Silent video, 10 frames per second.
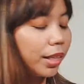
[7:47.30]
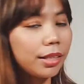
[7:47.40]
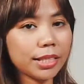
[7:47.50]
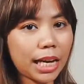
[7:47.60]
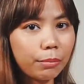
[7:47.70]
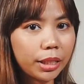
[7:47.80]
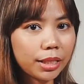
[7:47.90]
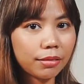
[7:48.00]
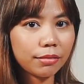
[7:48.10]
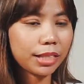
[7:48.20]

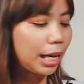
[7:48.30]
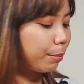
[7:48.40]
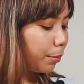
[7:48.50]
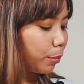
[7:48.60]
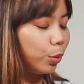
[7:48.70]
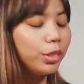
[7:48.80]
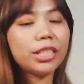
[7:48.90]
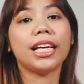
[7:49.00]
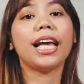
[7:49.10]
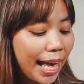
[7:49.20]
tablet mode,
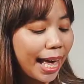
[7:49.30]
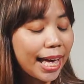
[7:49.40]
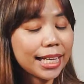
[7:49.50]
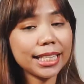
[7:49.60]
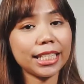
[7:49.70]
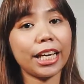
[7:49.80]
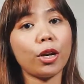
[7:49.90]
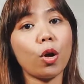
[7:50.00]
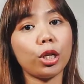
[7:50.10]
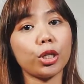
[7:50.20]
and it can
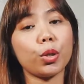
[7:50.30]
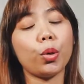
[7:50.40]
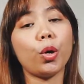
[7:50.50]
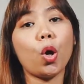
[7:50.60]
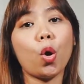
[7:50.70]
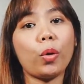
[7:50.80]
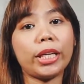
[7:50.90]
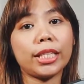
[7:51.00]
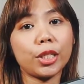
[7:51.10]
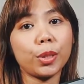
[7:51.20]
also go
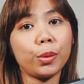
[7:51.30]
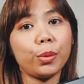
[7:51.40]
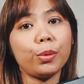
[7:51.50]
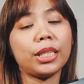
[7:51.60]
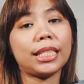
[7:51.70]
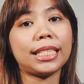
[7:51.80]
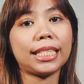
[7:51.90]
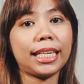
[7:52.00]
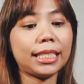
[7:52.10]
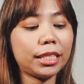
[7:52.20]
into
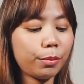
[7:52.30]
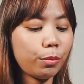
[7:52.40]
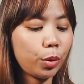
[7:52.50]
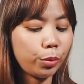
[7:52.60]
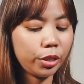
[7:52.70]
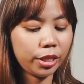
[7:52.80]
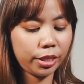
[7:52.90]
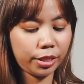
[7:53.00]
tent mode.